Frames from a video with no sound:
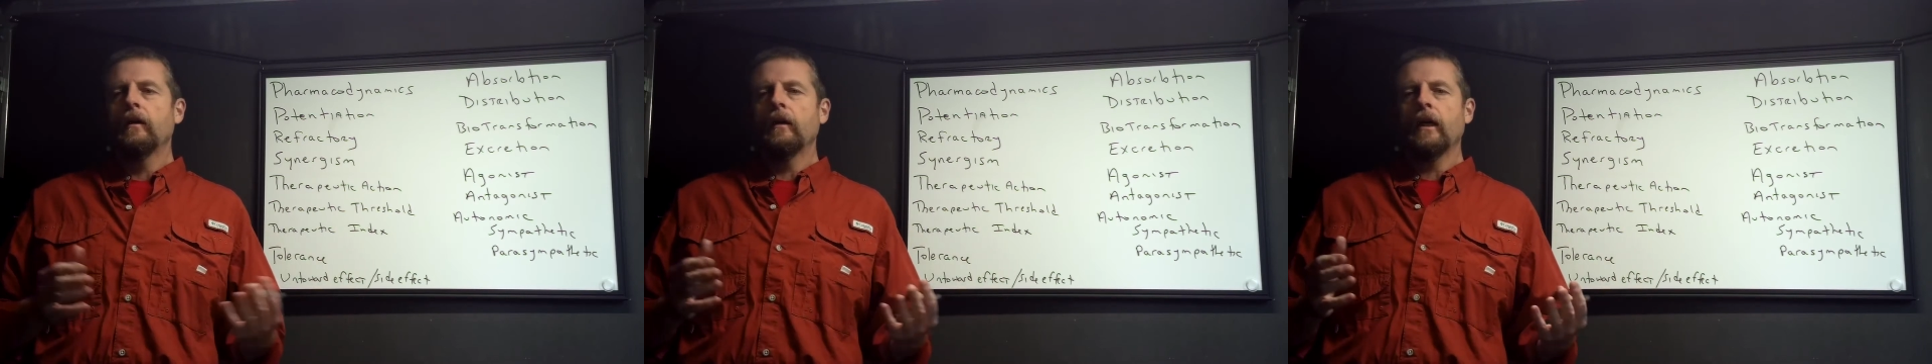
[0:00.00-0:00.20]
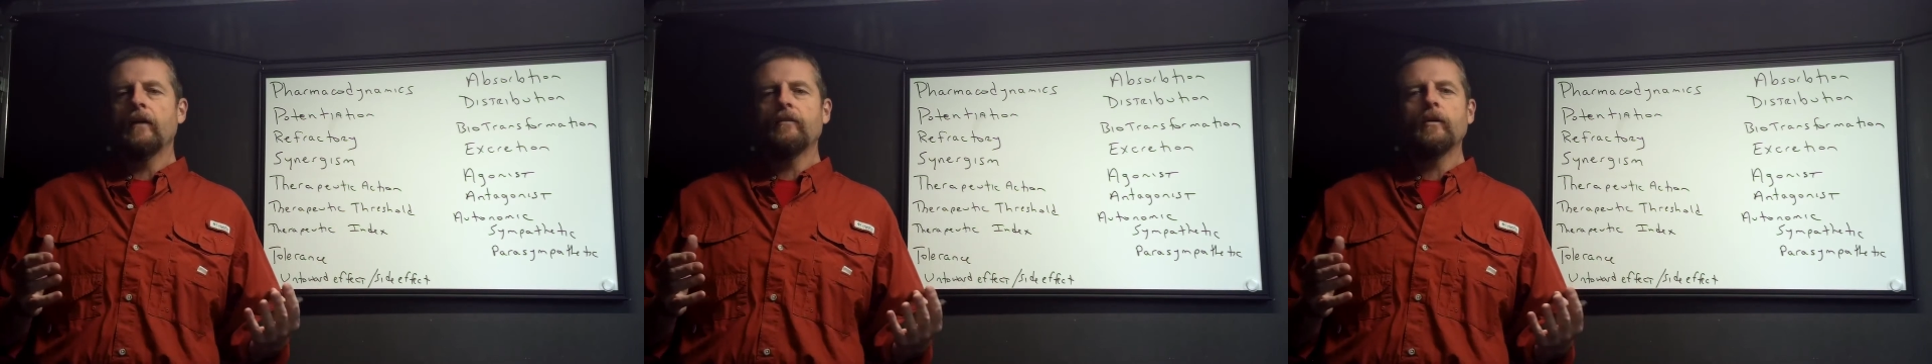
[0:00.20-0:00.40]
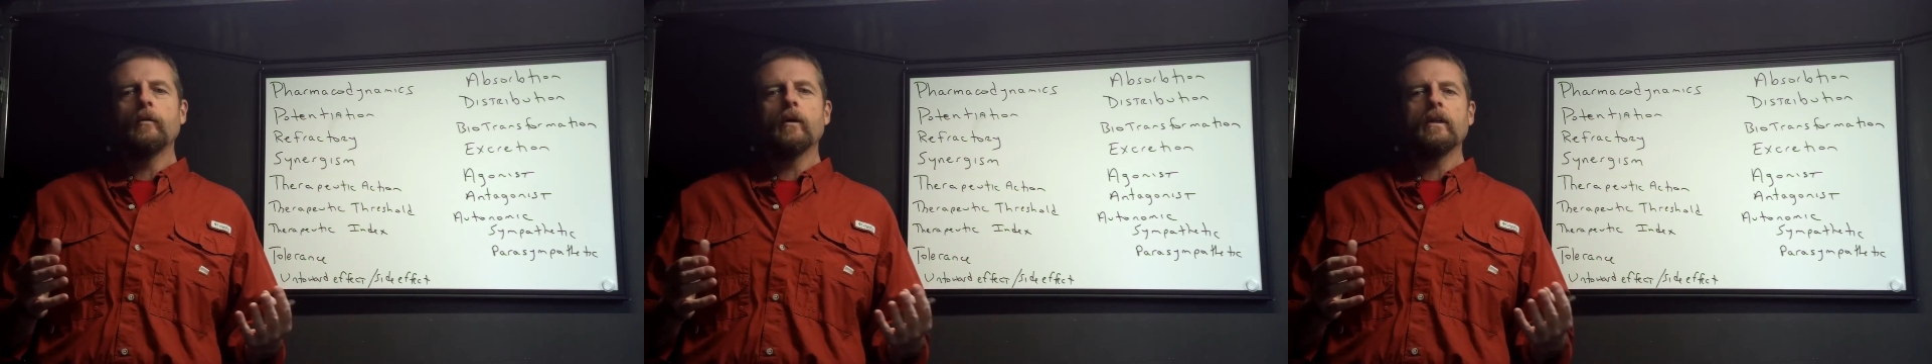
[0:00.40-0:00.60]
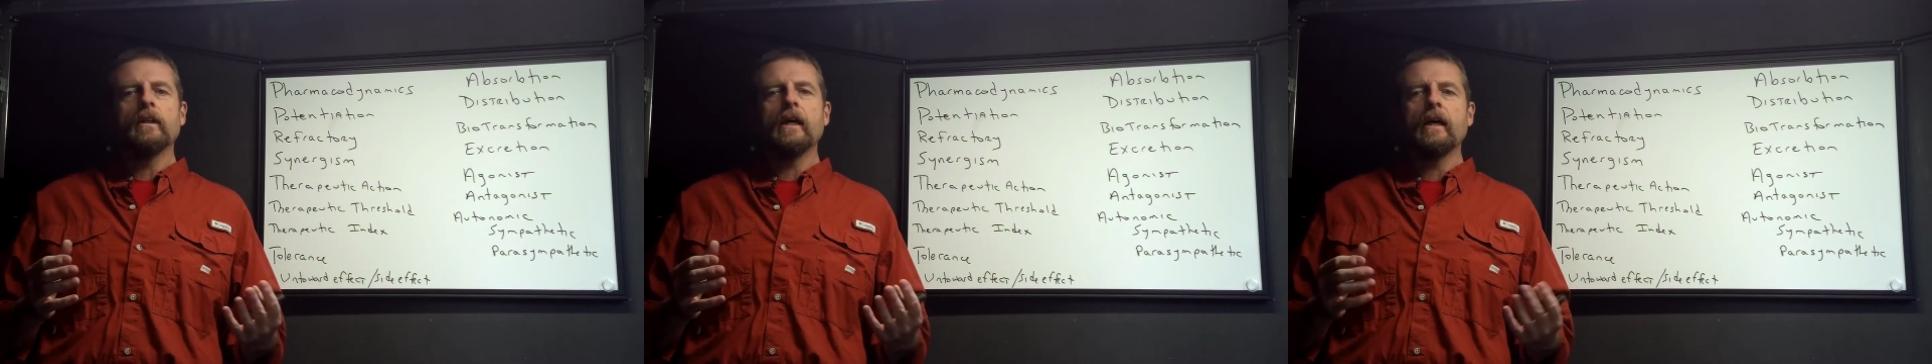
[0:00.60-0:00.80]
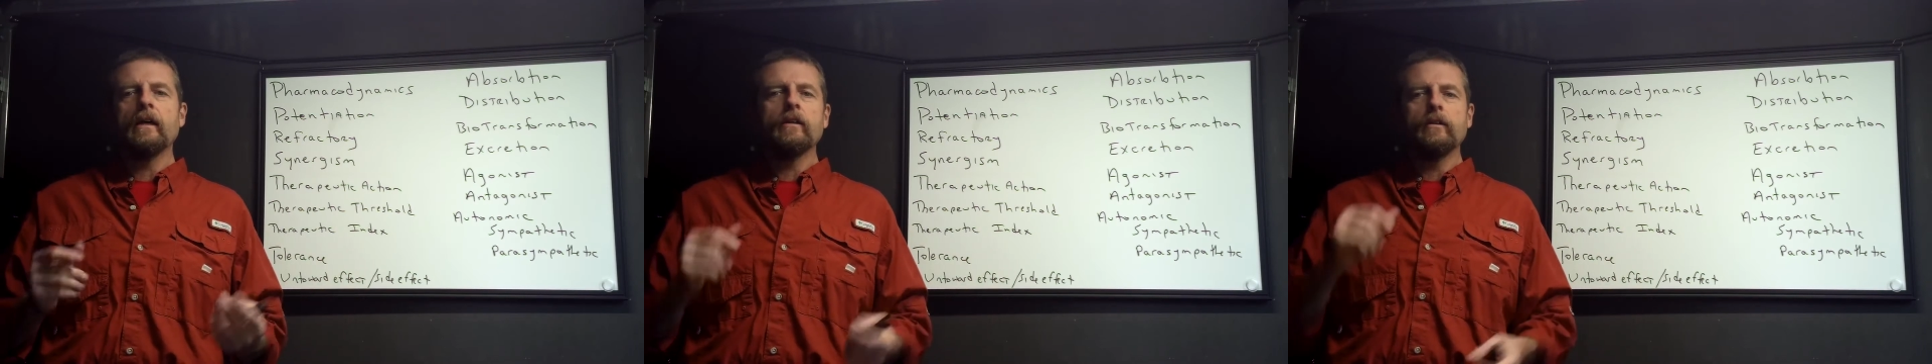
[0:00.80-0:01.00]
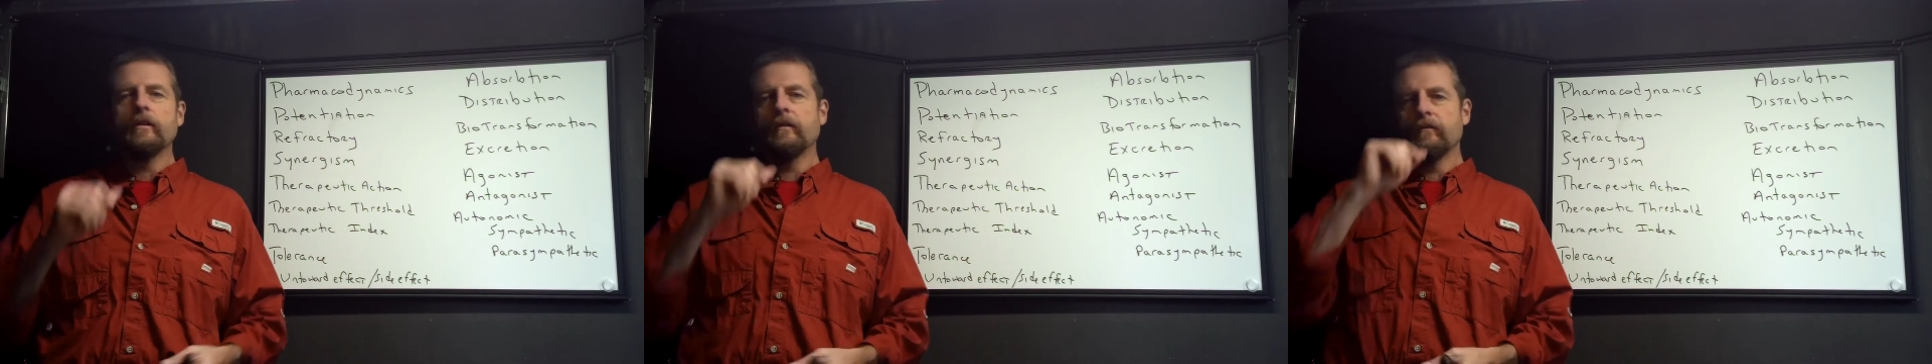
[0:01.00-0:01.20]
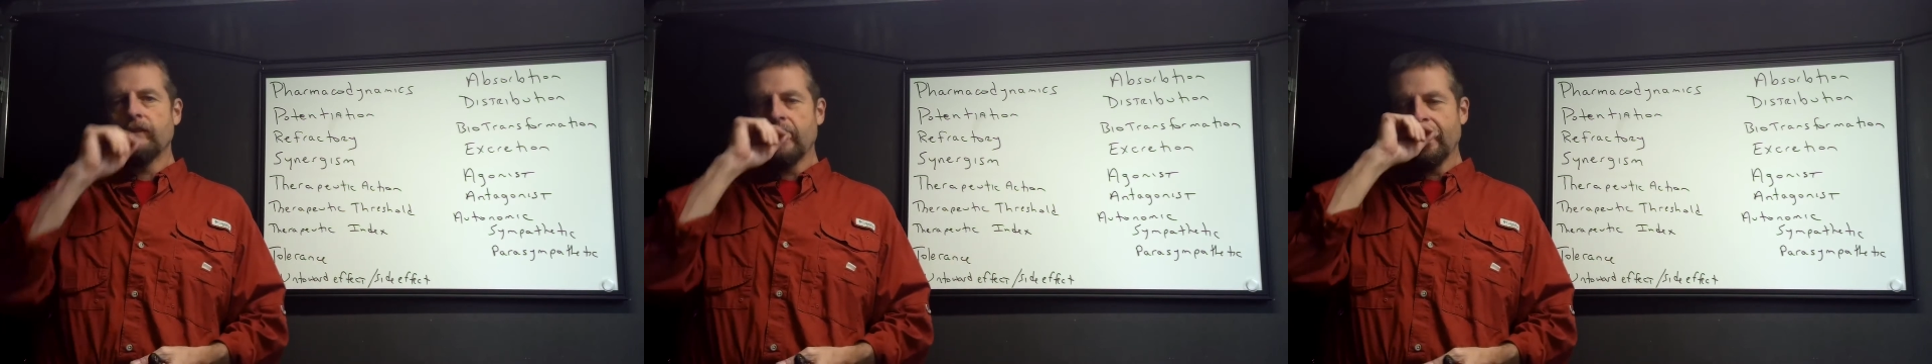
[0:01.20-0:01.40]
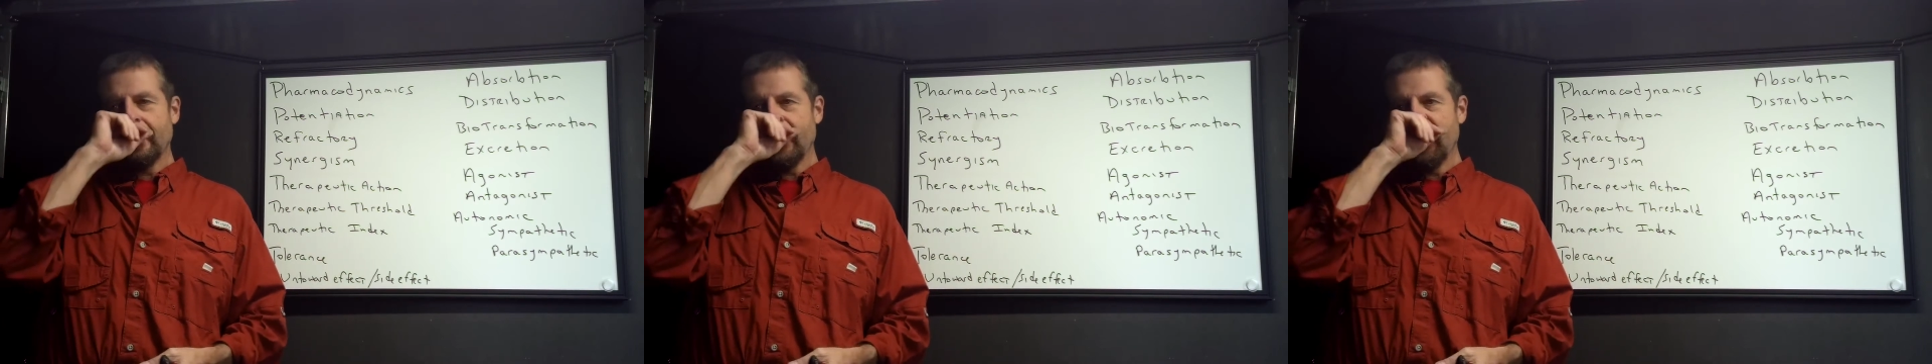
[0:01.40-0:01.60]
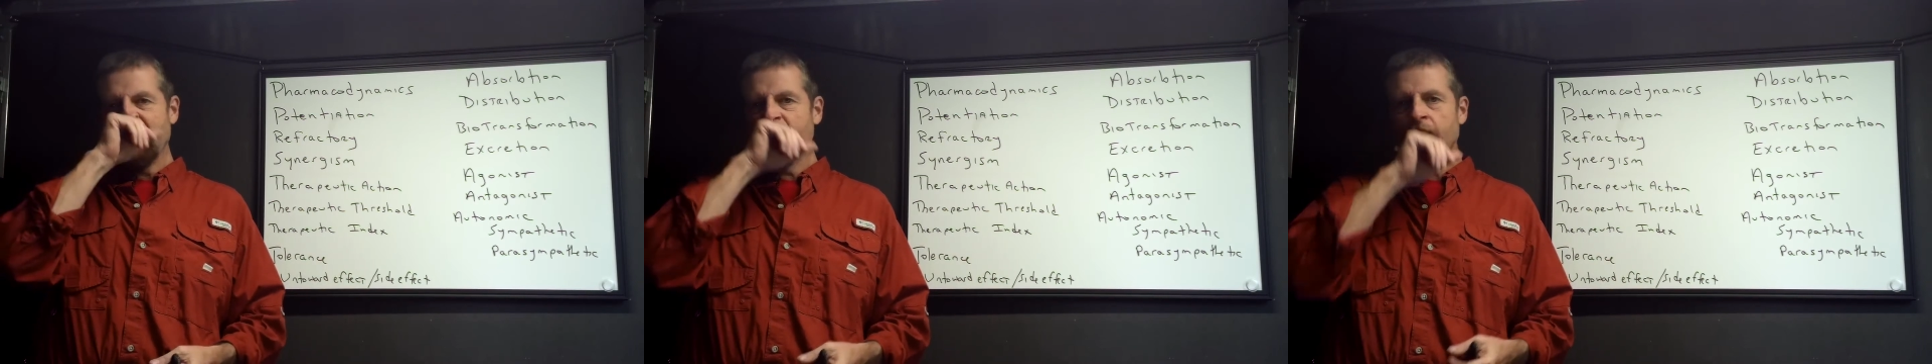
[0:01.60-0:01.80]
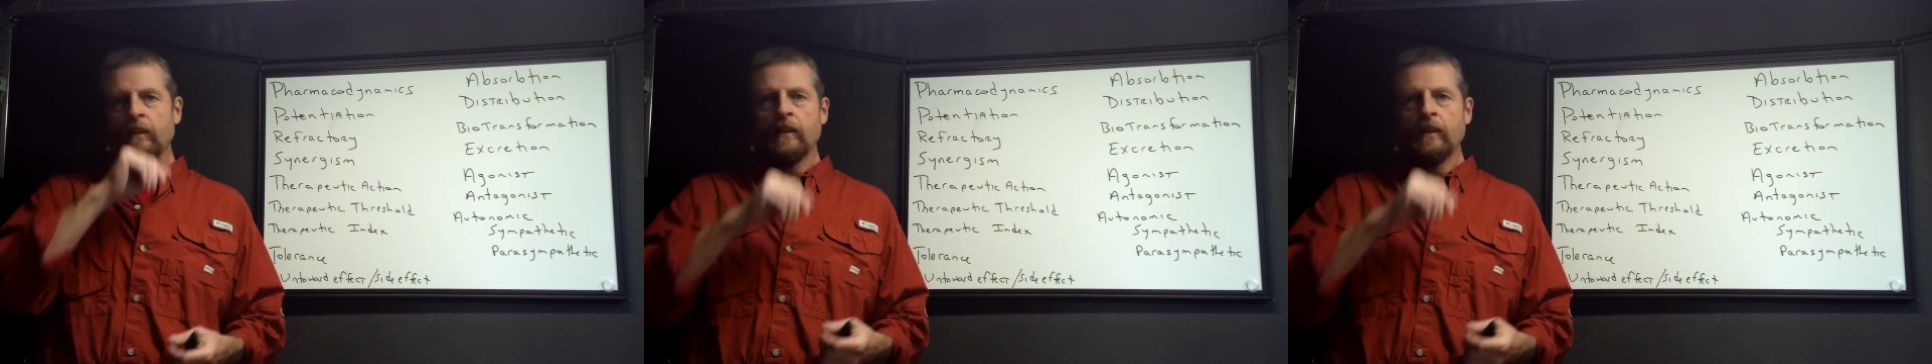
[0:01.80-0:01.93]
If you want that, you can find that.